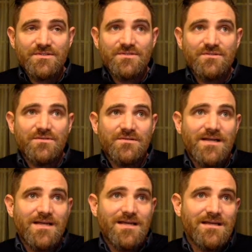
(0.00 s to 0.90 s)
to
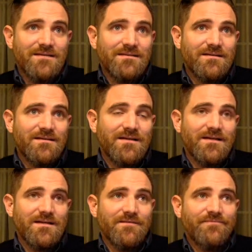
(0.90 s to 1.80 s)
create
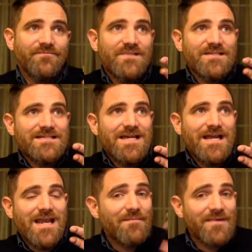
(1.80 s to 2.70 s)
kind of
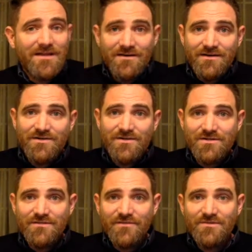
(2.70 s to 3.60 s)
dynamic
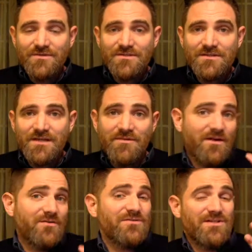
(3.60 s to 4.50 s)
characters over the course of the game,
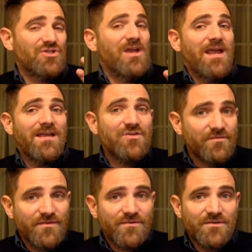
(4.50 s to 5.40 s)
characters that change
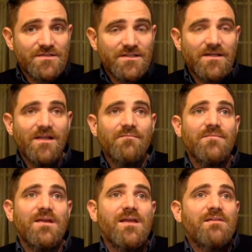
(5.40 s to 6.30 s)
over the course of the
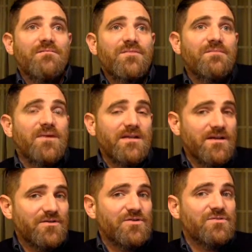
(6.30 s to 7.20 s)
game, and
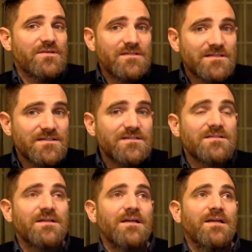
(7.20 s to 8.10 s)
depending on your
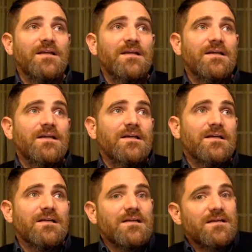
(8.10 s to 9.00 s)
choices
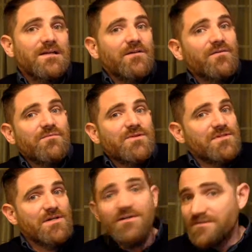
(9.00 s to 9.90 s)
can get different
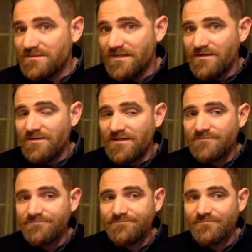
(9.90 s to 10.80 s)
results later
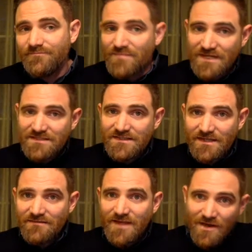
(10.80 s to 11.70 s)
on based
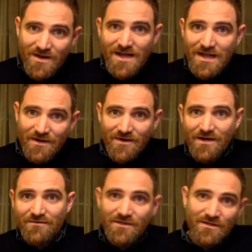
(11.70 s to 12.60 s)
on how high or
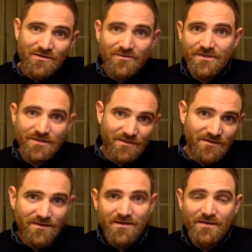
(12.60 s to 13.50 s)
how low
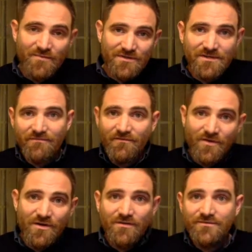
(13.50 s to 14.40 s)
the numbers have
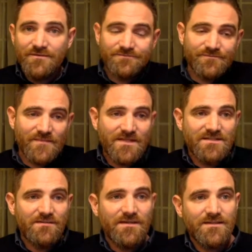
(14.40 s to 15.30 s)
evolved as
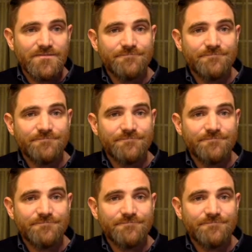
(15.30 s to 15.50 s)
they went.